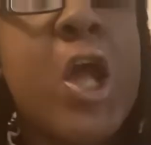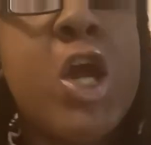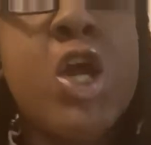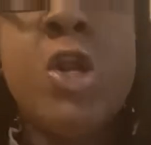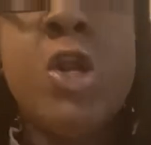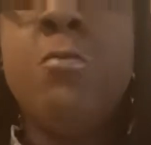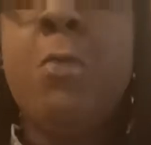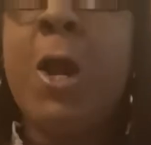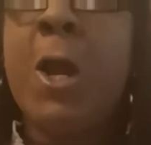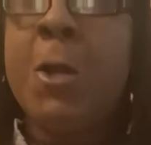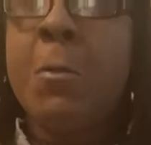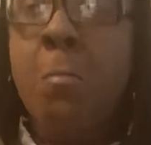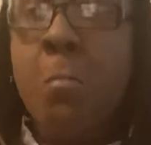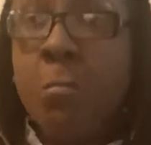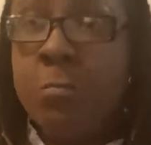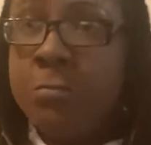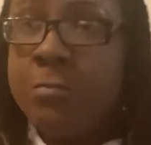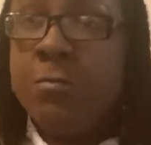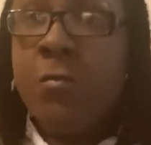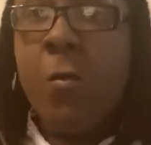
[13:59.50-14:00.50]
Anyway,
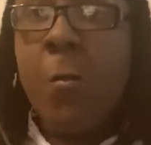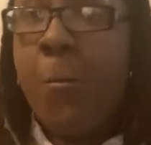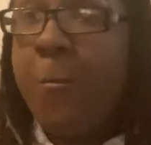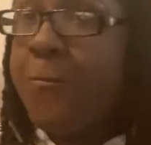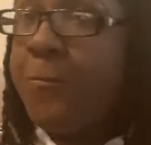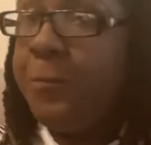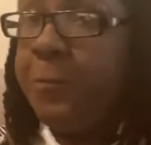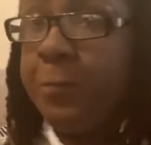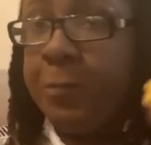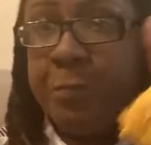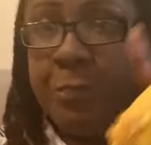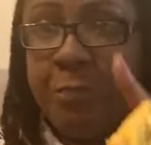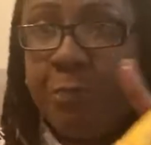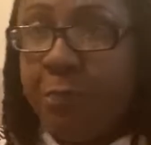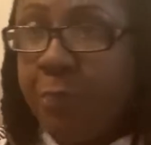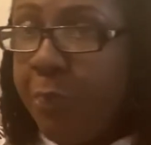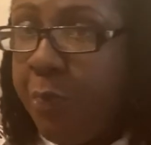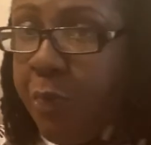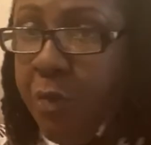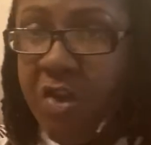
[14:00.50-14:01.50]

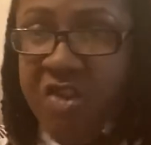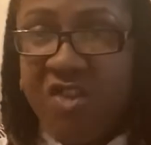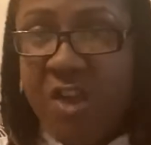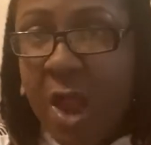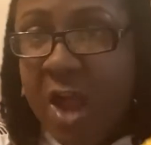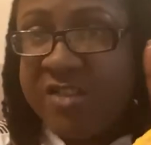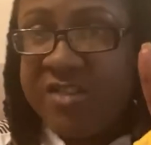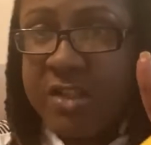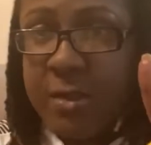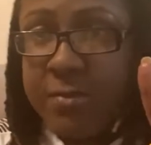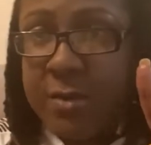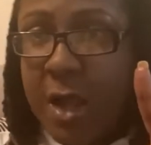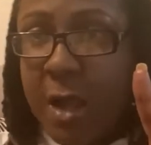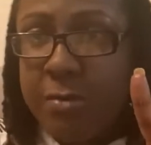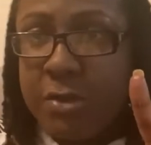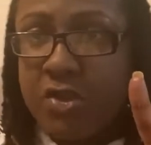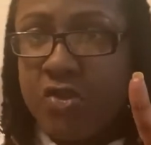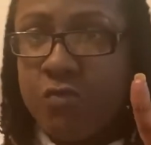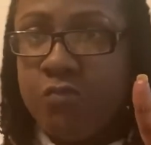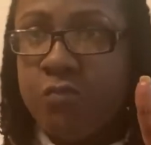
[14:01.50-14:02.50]
she has skip
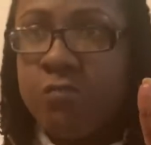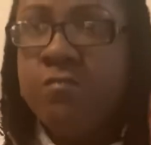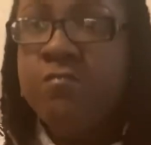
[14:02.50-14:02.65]
topics.